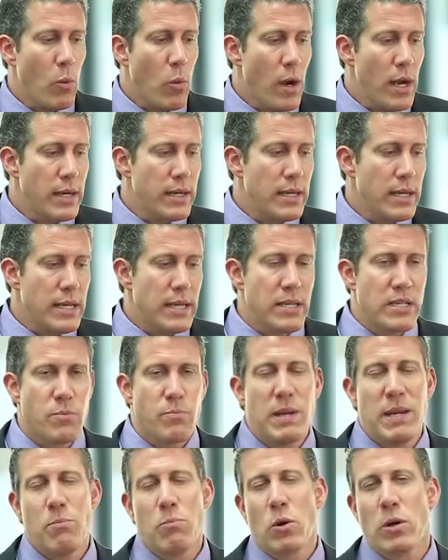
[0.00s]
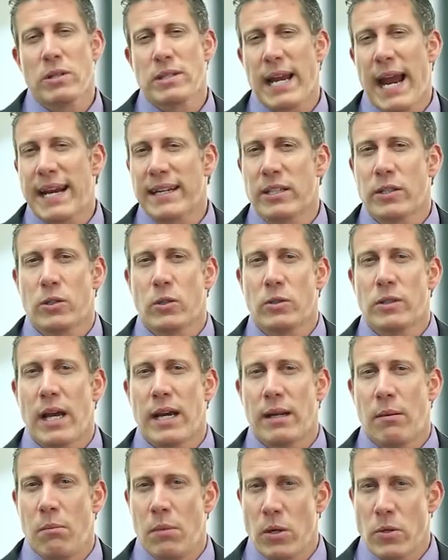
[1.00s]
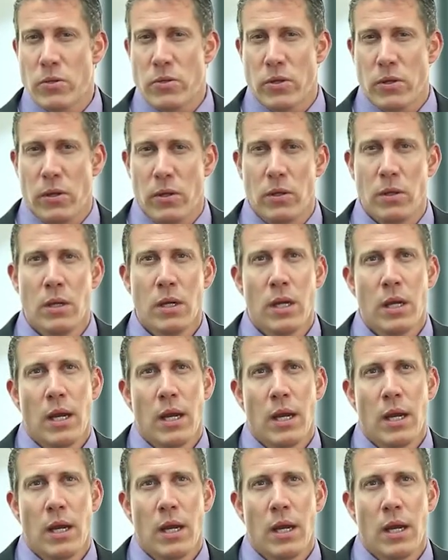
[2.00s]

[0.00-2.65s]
1 is be more tactical, not emotional.